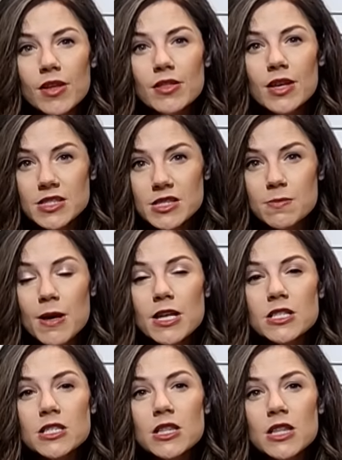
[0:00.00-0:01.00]
They
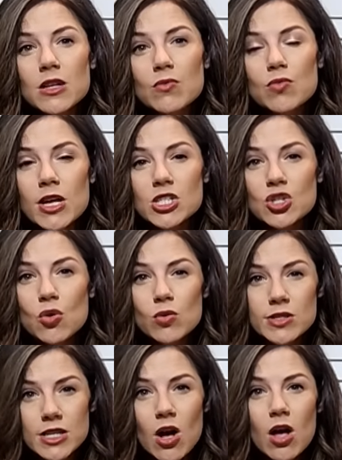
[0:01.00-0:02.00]
suspected the rust
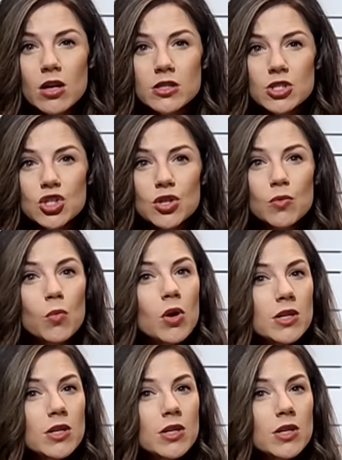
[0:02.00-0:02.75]
causing oxygen